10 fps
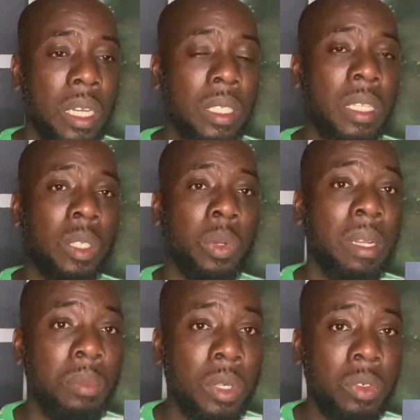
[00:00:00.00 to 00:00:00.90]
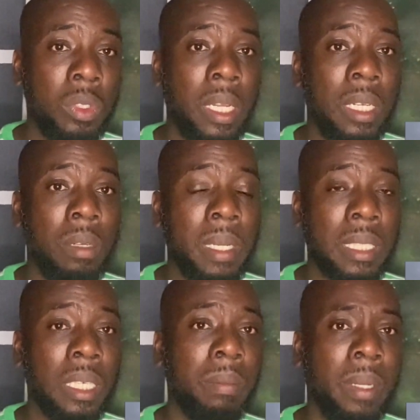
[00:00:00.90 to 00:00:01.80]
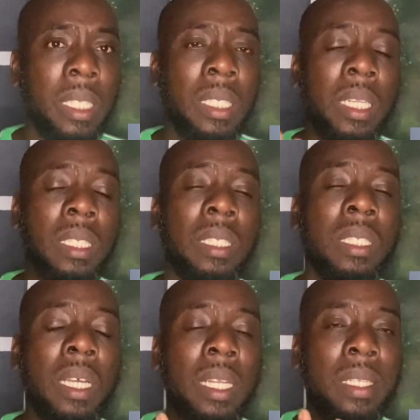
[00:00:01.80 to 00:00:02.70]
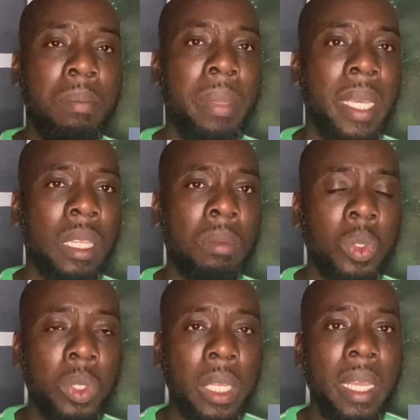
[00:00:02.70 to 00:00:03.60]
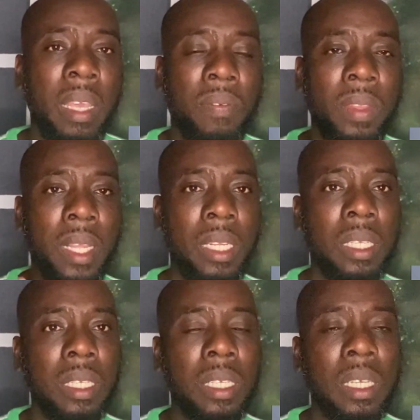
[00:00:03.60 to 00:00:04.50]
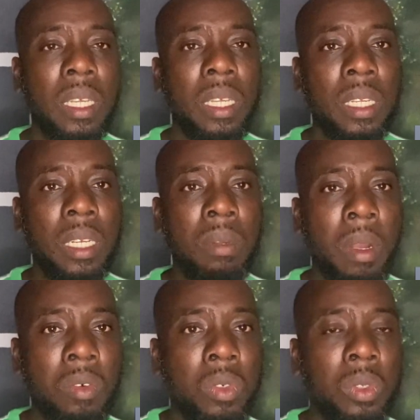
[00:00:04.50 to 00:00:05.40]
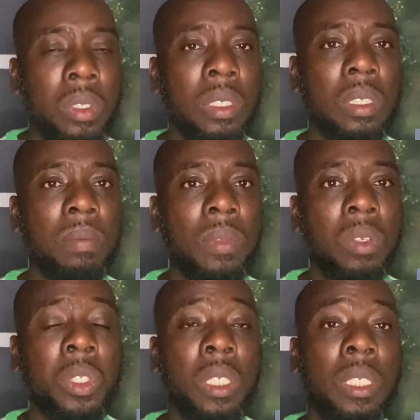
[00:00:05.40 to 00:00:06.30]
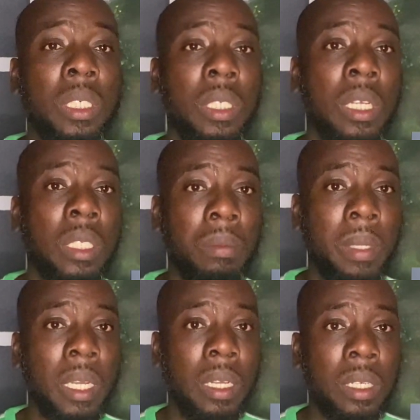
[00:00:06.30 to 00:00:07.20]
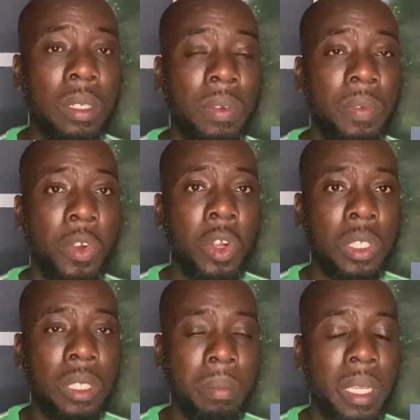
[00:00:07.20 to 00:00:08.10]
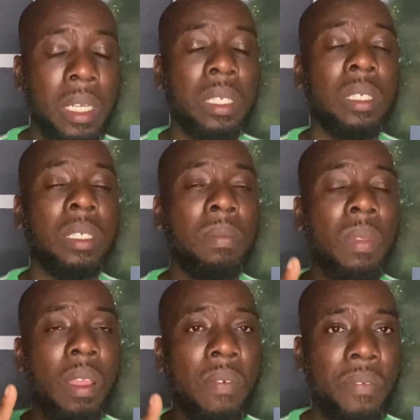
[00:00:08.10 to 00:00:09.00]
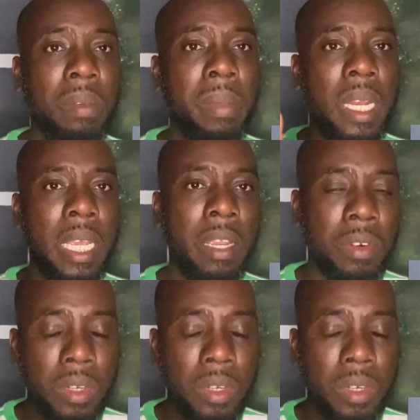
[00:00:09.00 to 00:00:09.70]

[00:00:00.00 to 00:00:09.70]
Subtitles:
that's why the Maroons end up escape. And it's a debate up to today if Nanny, the Maroon, she's a Jamaica, the first Jamaica female hero,